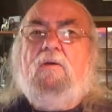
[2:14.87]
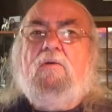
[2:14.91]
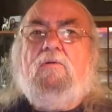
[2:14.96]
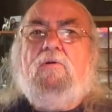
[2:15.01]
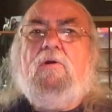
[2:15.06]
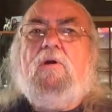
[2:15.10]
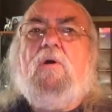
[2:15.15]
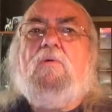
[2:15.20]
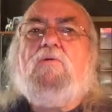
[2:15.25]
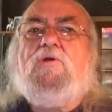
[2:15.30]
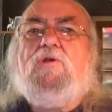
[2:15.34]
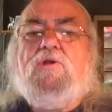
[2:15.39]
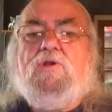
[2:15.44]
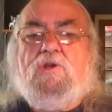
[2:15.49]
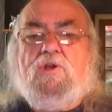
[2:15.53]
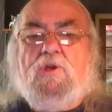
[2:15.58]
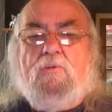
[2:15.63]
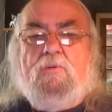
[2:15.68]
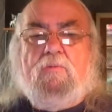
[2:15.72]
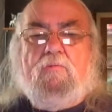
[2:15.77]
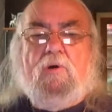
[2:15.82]
You go to the
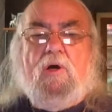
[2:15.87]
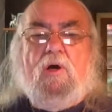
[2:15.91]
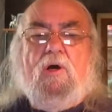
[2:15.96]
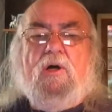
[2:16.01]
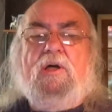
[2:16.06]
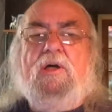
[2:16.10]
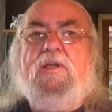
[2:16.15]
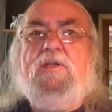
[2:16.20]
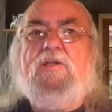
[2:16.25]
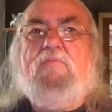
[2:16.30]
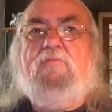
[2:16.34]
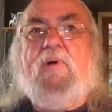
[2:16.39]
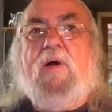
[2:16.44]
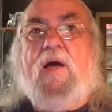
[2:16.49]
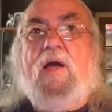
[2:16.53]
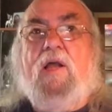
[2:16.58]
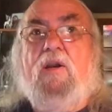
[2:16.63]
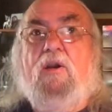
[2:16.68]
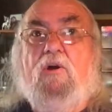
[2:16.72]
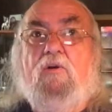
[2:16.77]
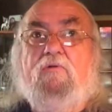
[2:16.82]
supermarket to buy
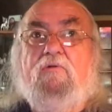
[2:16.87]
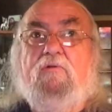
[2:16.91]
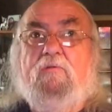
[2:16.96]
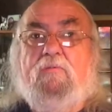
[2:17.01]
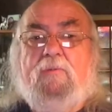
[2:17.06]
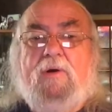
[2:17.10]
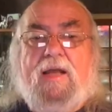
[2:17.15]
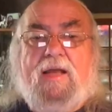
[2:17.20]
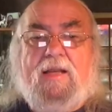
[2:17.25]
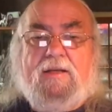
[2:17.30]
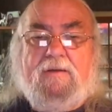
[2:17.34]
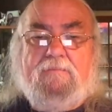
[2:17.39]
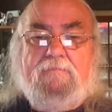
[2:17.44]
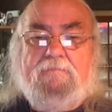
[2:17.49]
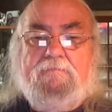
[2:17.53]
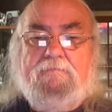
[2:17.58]
a loaf of bread.